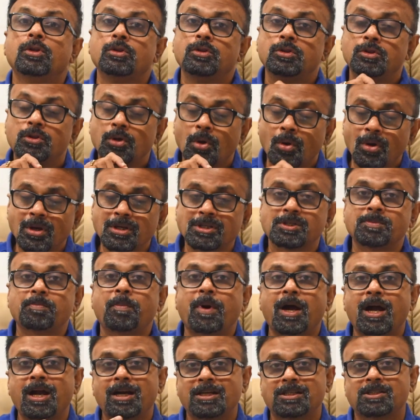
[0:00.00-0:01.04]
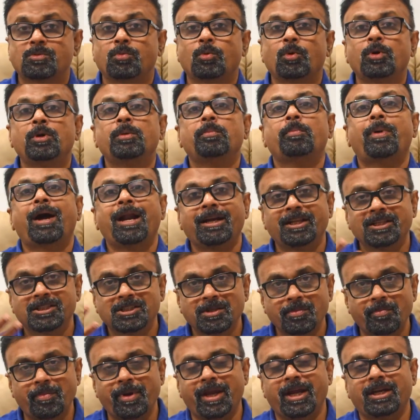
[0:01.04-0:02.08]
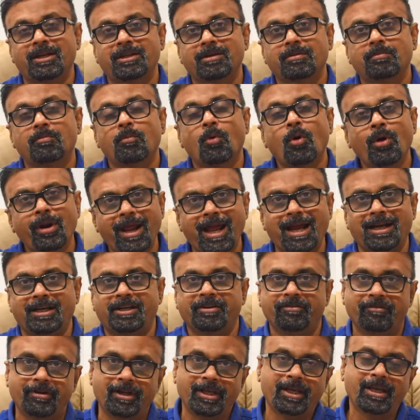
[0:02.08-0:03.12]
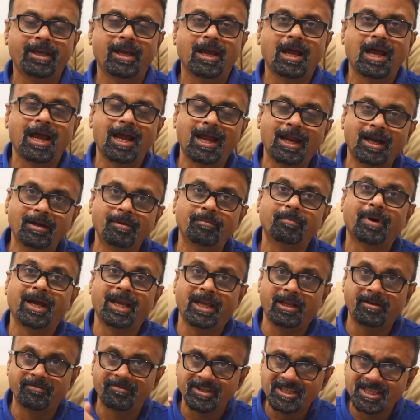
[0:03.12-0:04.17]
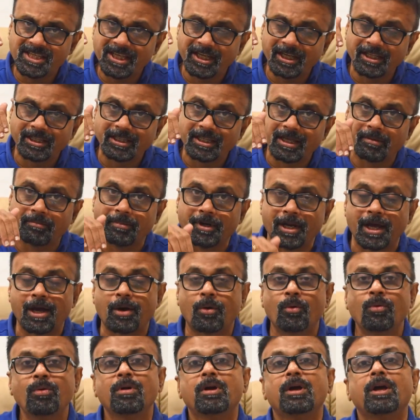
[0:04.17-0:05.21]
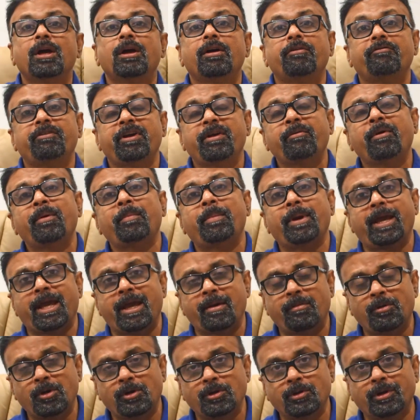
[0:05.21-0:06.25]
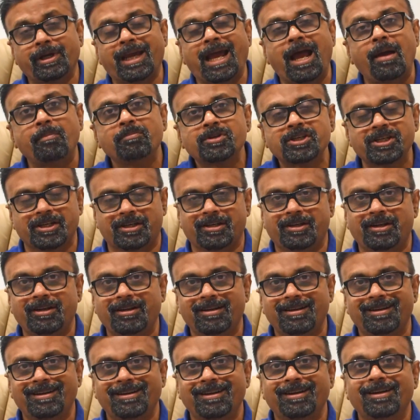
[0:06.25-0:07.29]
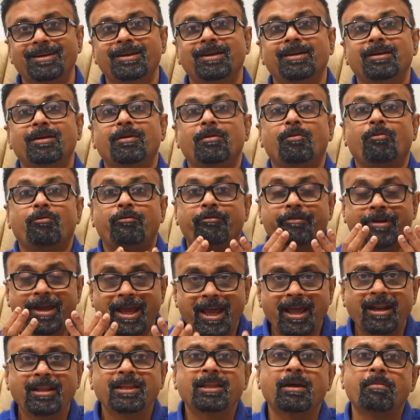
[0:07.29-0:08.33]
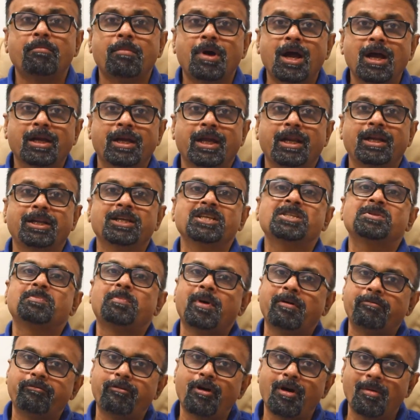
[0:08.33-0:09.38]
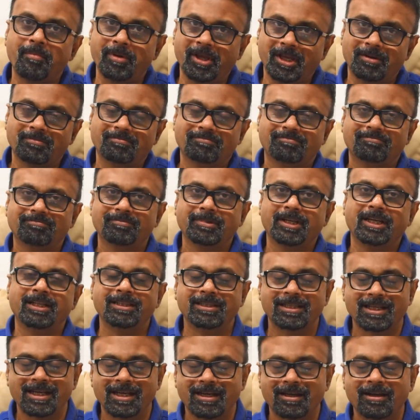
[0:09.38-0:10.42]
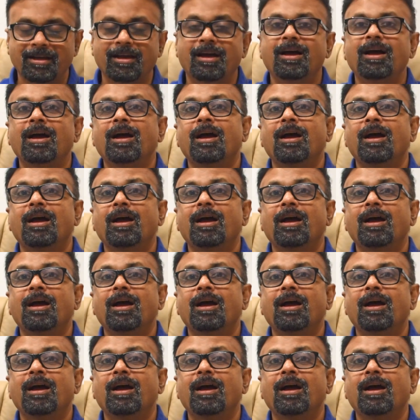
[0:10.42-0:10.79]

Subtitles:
those parts would participate more actively, and by investing in them now, we would be able to capture where the market is performing. In the